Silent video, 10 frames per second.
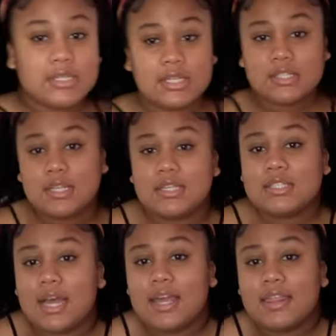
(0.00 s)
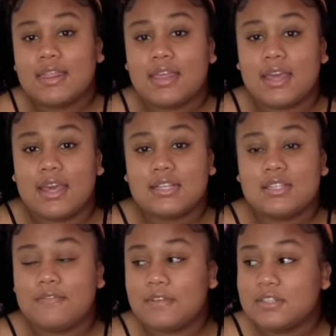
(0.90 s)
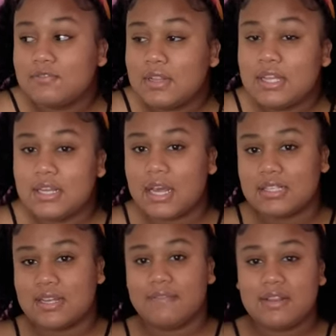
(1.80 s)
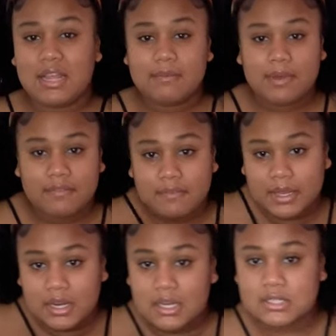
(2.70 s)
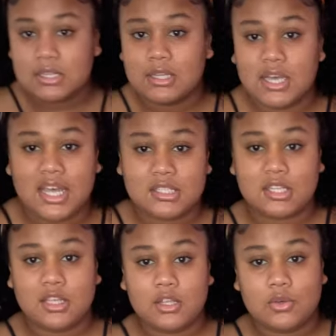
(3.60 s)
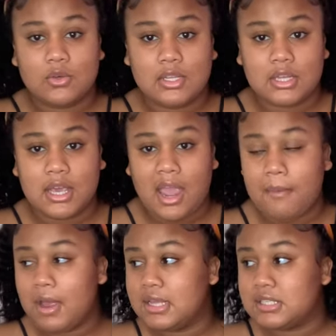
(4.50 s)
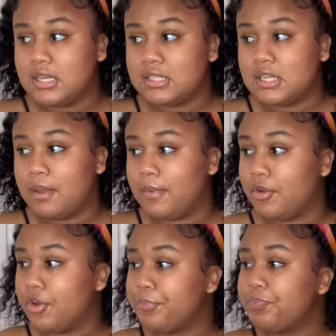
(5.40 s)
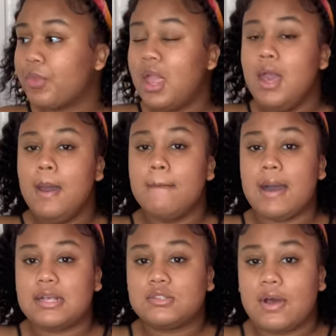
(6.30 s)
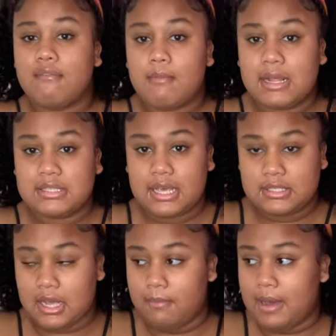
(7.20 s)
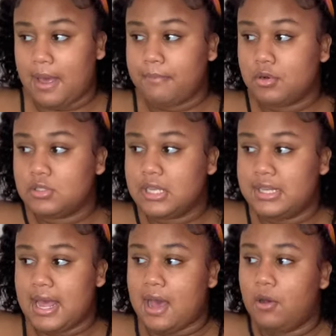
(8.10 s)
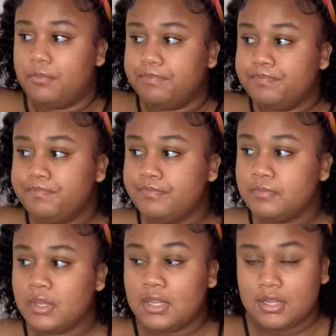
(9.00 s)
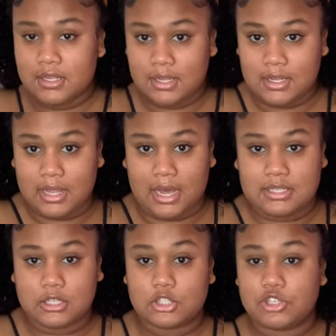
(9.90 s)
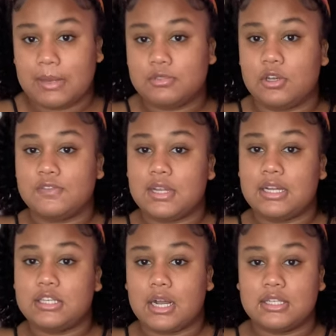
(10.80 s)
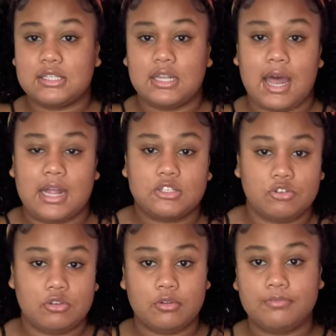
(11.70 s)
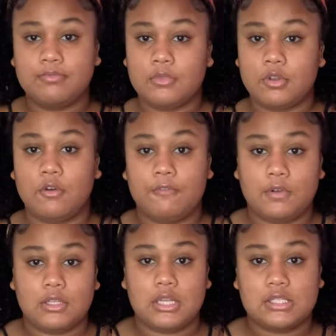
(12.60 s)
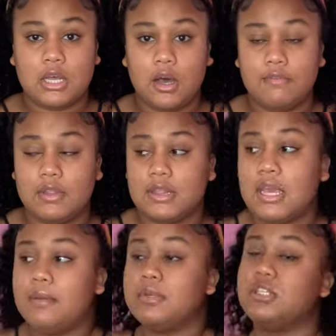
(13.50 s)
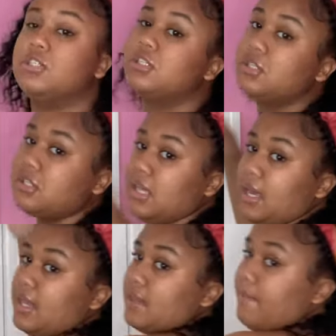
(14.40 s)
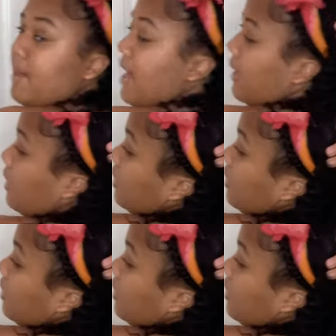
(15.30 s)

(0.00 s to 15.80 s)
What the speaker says: it just looks like this. It fits really nice. I feel like my figure doesn't look as cute in the camera as it does like that. But I still have on my tank top, but I pulled it down. Like I took the straps off so that y'all can see the actual, you know, fullness of the thing. But you'll still see it in the back.